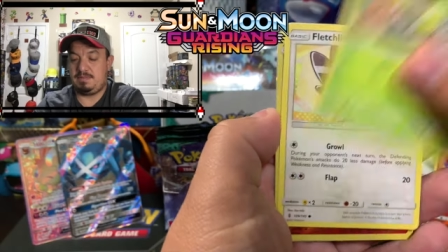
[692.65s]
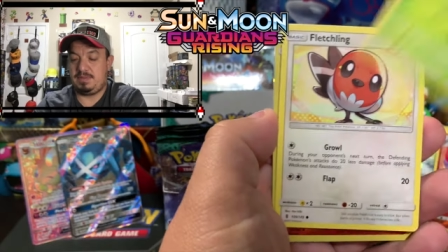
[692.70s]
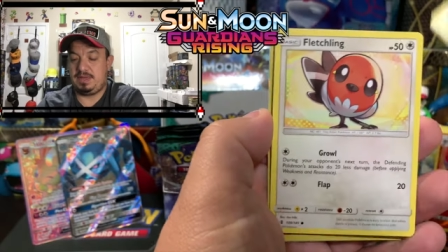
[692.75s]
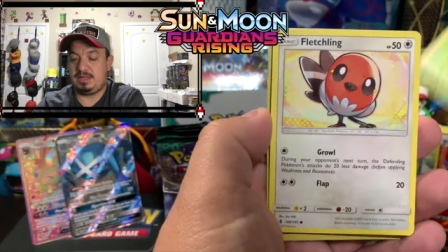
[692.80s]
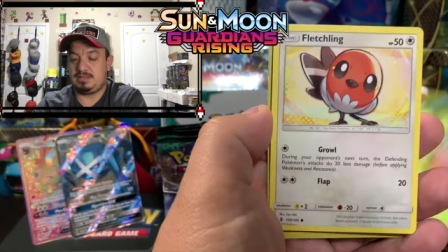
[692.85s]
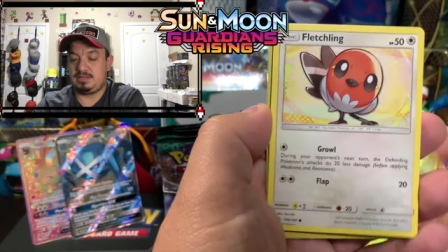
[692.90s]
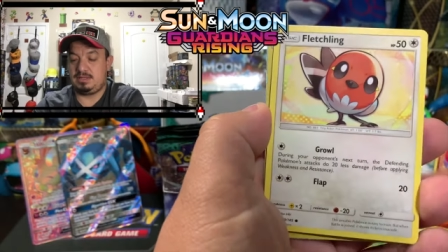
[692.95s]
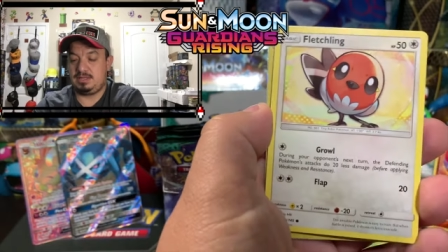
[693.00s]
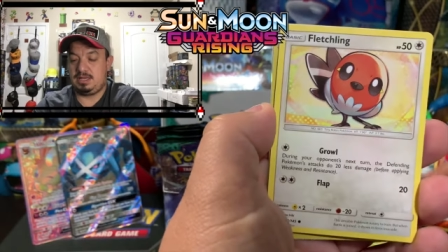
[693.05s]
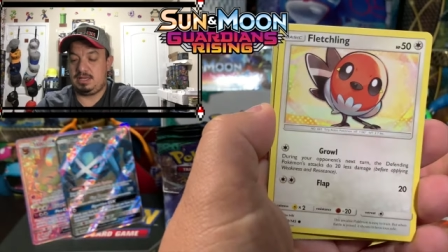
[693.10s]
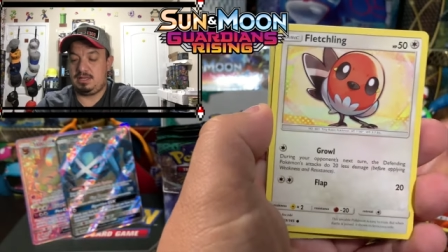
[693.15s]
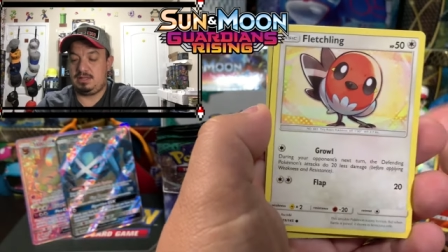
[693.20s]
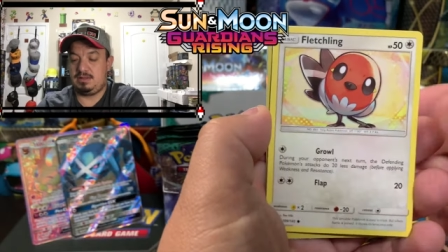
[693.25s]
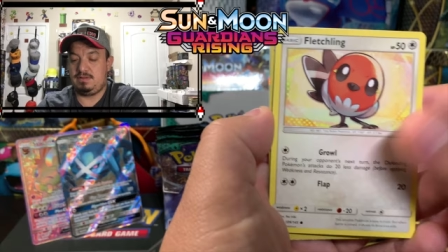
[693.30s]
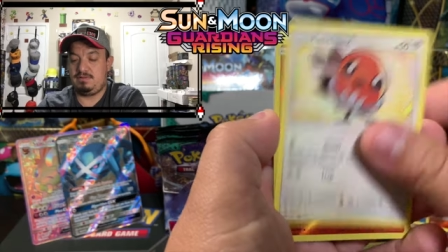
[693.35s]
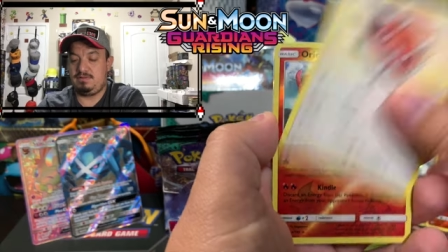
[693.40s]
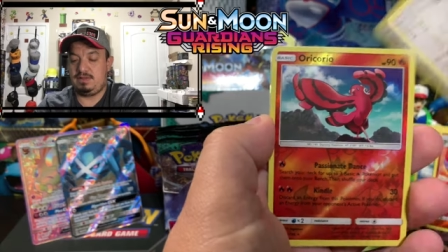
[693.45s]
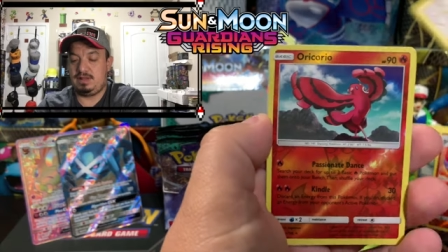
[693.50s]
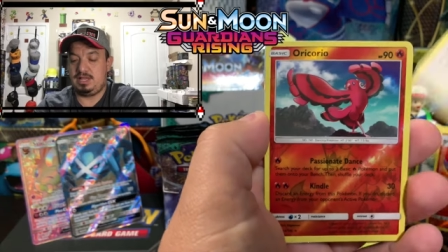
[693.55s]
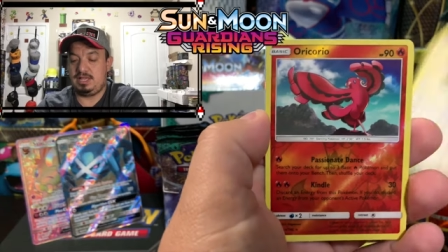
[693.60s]

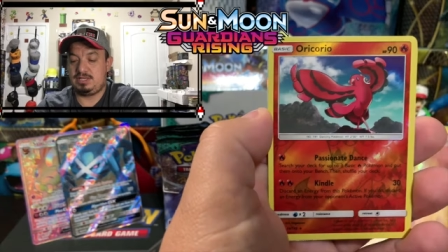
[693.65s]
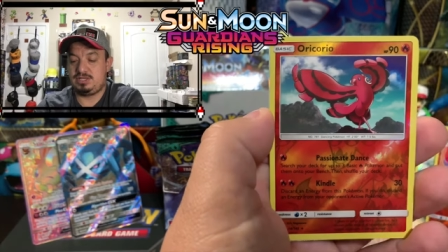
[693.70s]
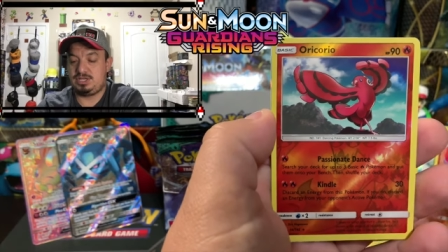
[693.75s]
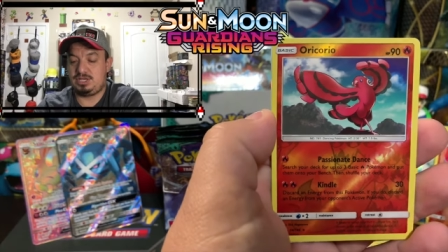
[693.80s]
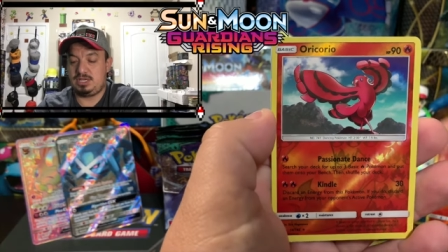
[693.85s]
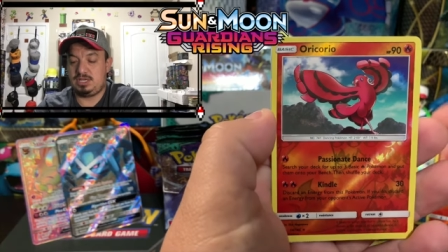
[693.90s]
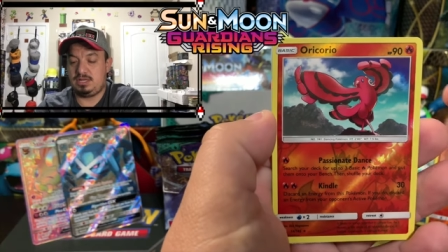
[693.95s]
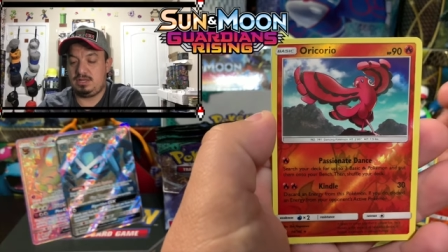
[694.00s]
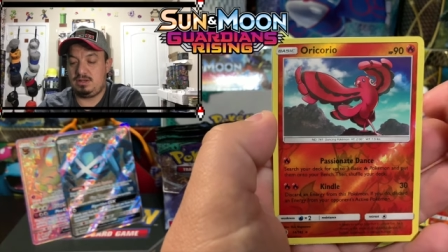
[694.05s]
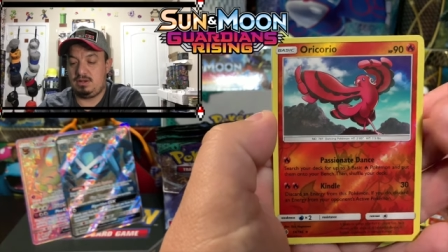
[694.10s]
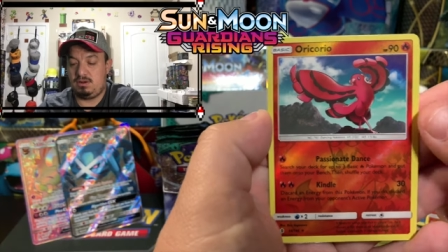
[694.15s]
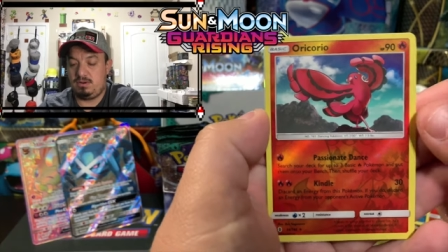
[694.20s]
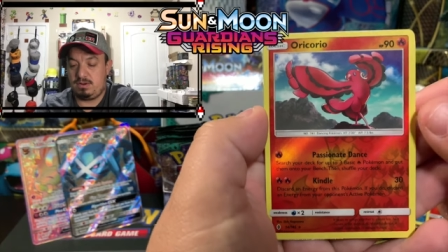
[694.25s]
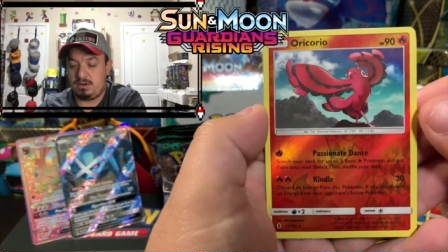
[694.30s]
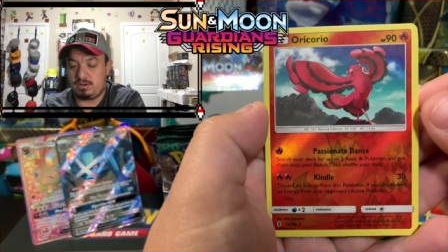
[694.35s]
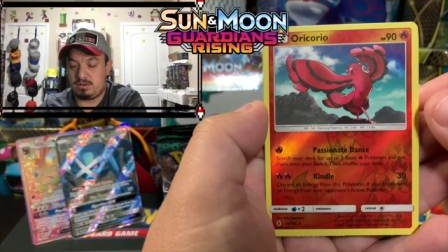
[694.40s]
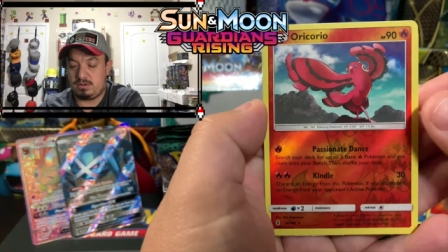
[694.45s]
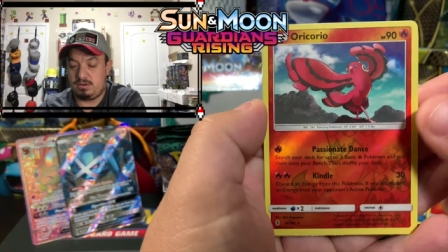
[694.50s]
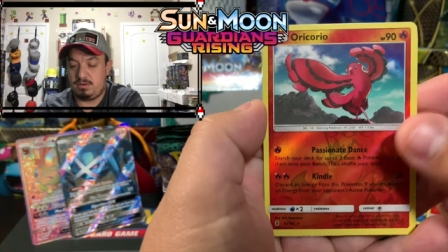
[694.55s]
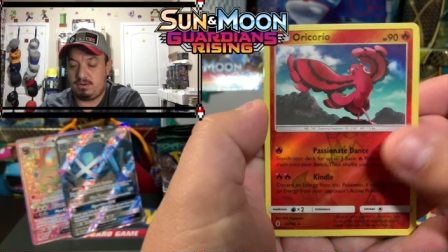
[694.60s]
Petilil, Fletchling,
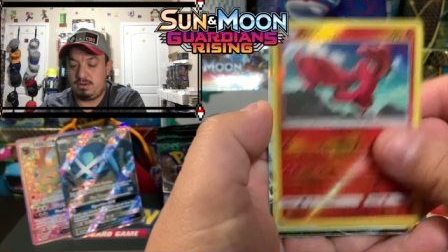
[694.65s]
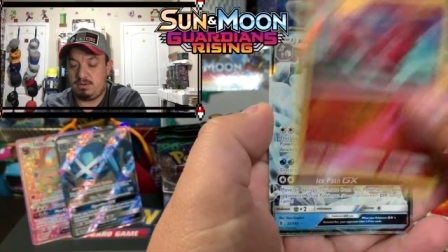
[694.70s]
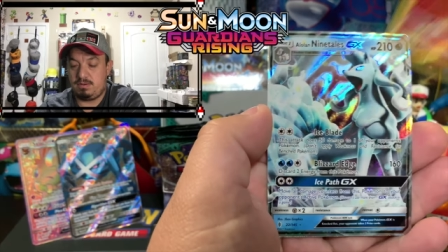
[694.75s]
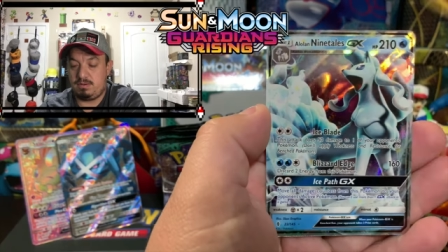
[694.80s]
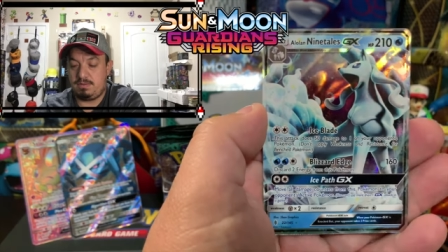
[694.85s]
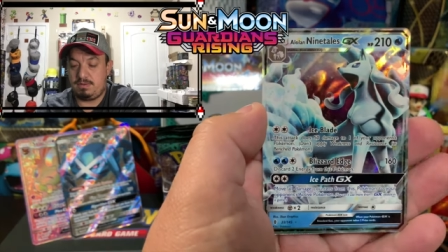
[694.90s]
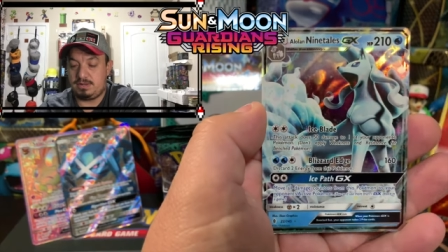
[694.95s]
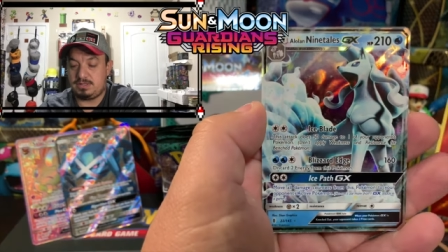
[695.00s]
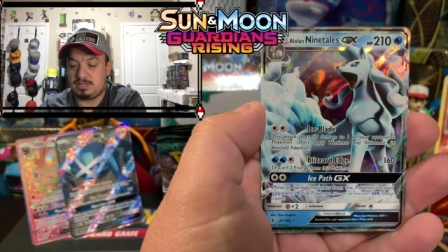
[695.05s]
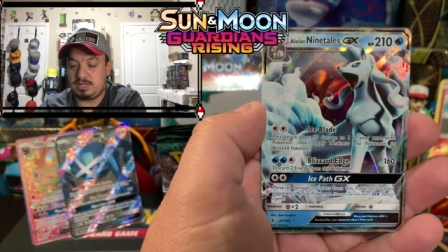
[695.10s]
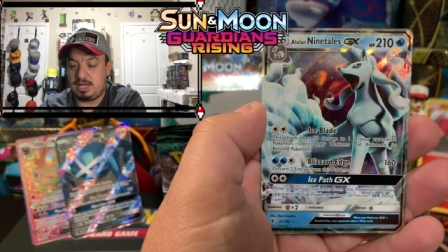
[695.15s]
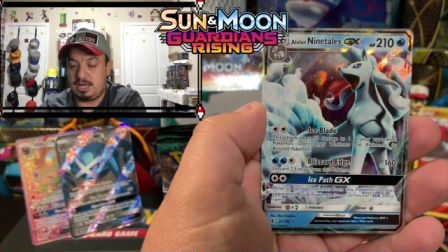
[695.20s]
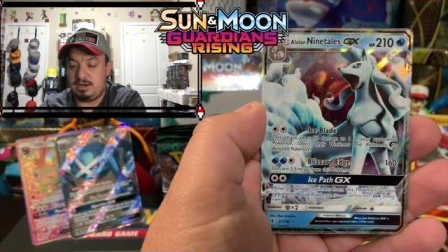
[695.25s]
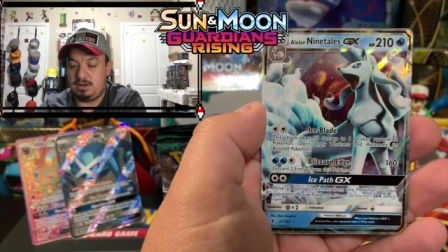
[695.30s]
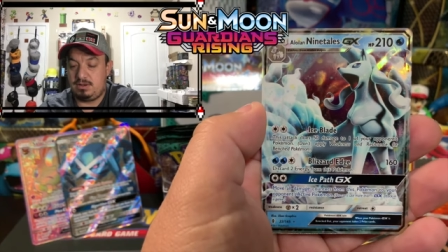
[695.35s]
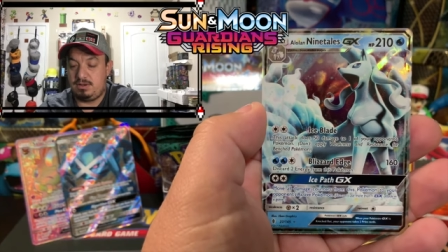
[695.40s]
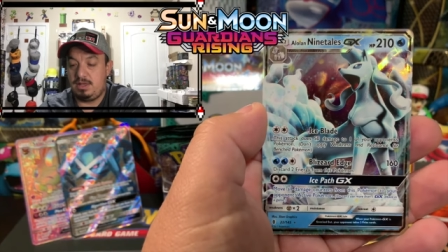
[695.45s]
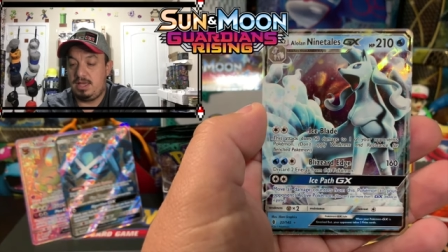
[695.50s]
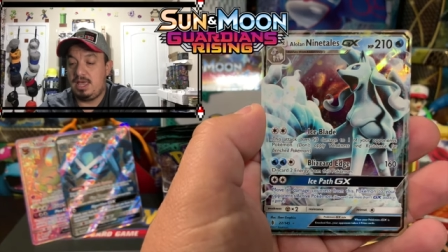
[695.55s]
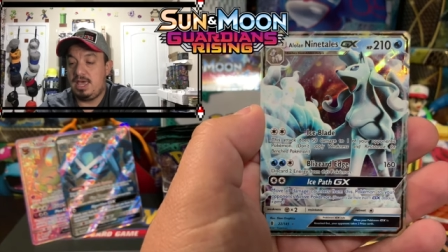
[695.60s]
Oricorio, Reverse
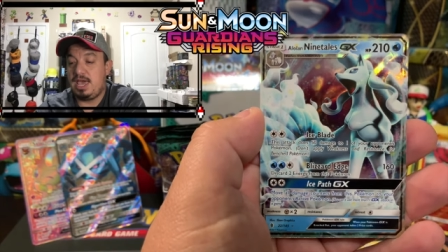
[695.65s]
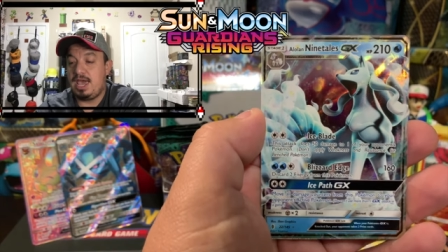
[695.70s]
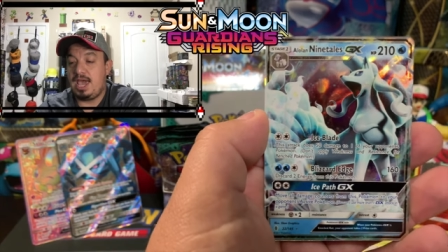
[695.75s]
Hollow,